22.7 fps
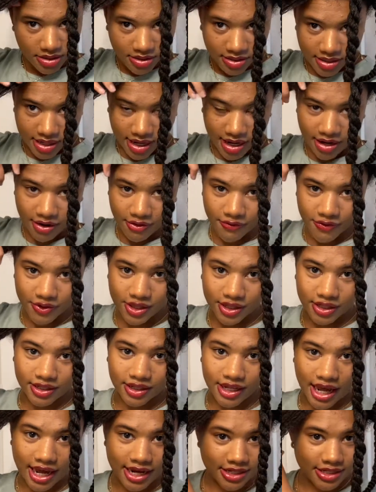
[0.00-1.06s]
Now for the
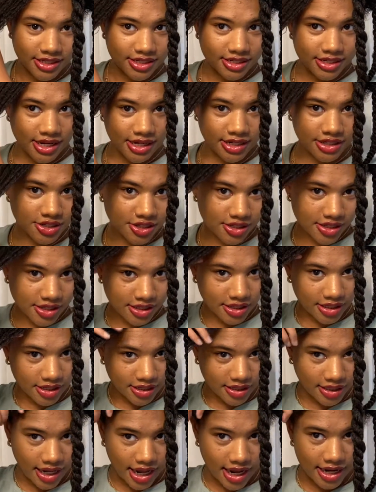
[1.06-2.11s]
last section in the
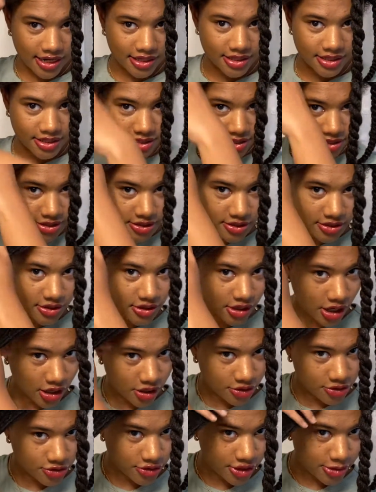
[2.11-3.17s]
last
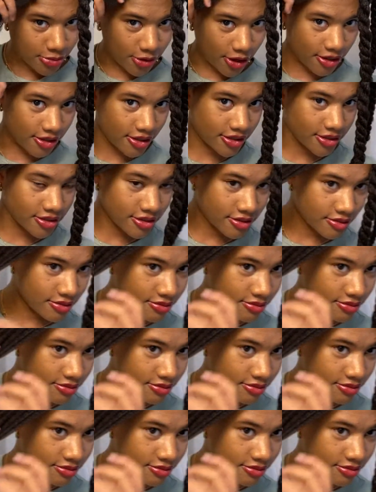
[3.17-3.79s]
Dollar Tree product.